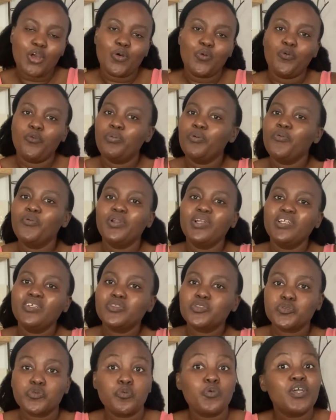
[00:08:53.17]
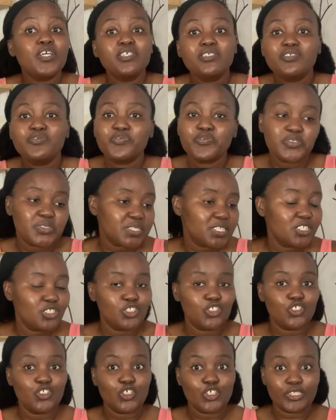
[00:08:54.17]
will be willing to wait for
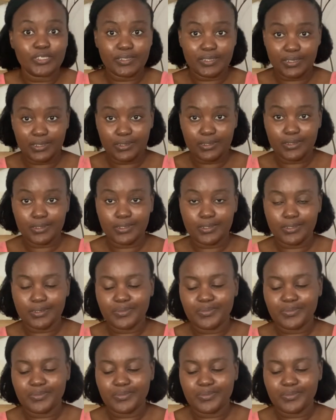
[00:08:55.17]
such nonsense.